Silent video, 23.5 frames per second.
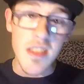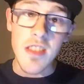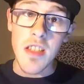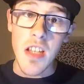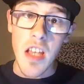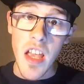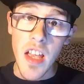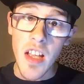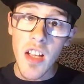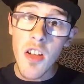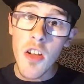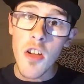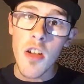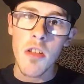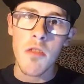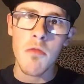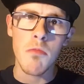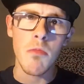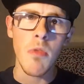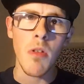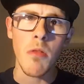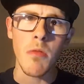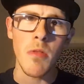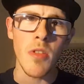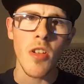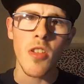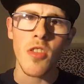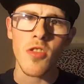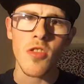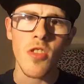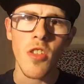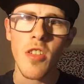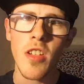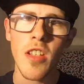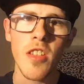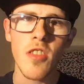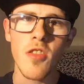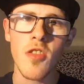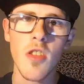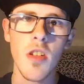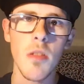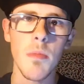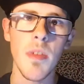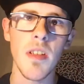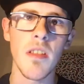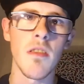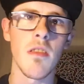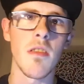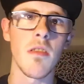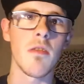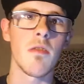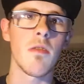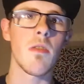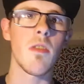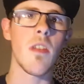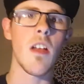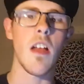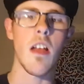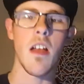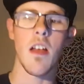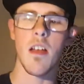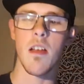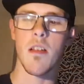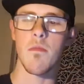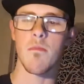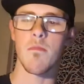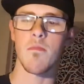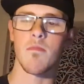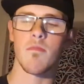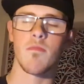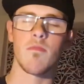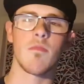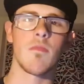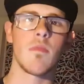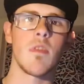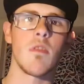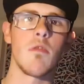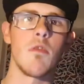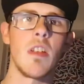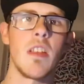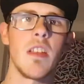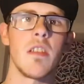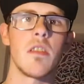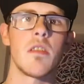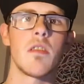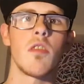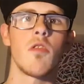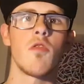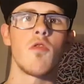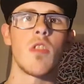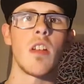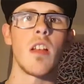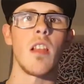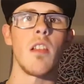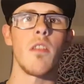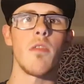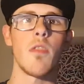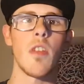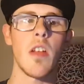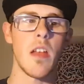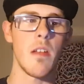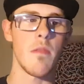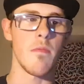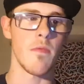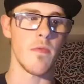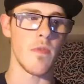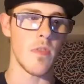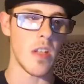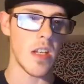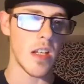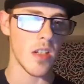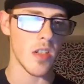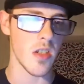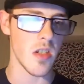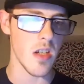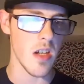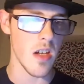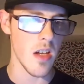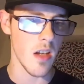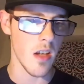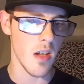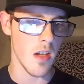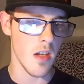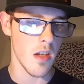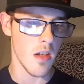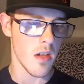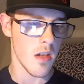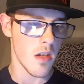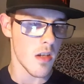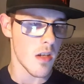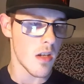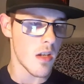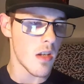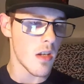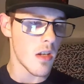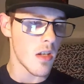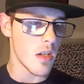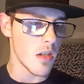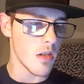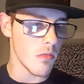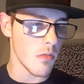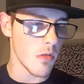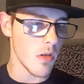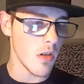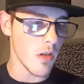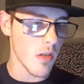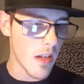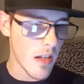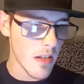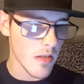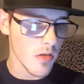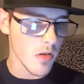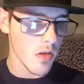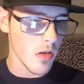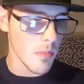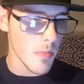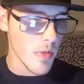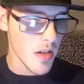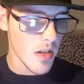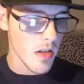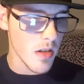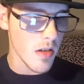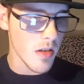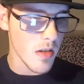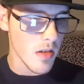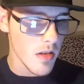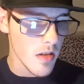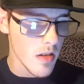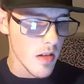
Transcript: Sega, well, we know Sonic's coming. They released the trailer for him for next year, so we know that's coming.